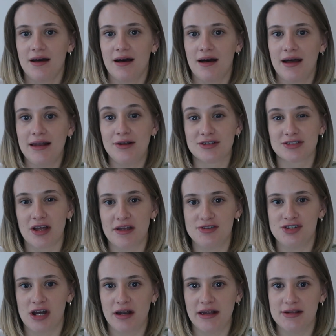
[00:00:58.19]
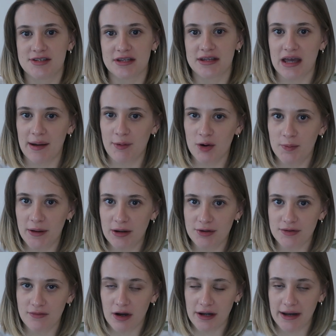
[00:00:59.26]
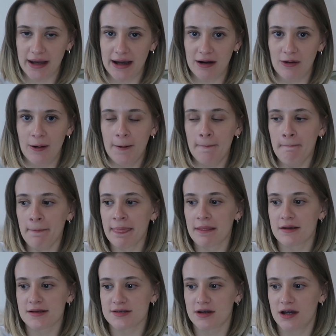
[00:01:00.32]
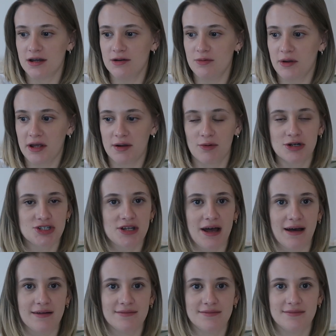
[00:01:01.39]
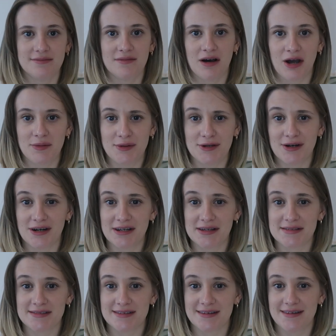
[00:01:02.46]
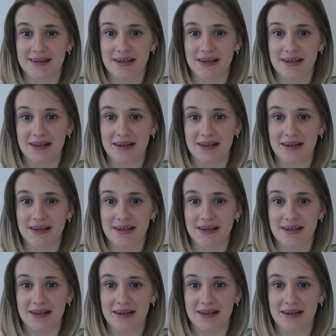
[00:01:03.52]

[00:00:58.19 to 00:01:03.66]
It looks like they're journeying into the Capitol building right now. So we're going to watch that. I hope you guys